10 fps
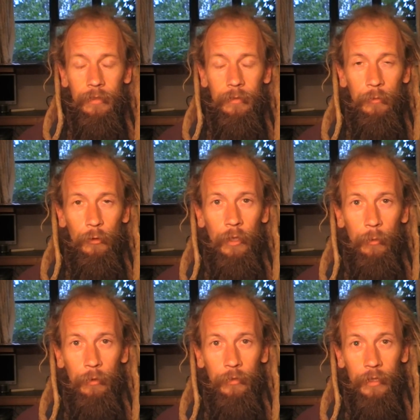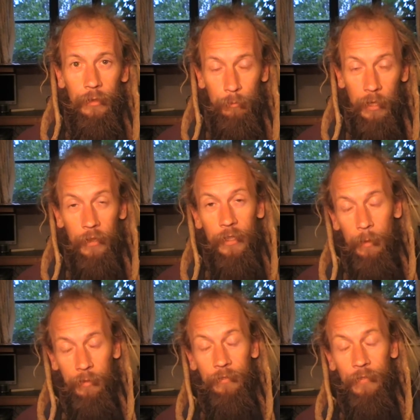I'm sure that wasn't his birth
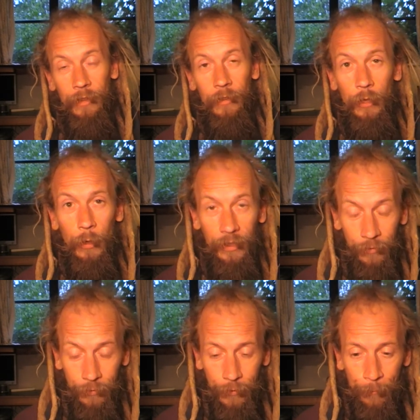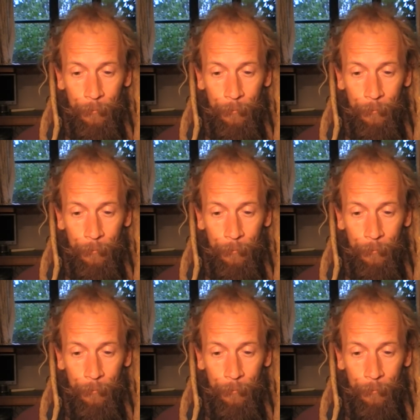name. In fact, I know it isn't.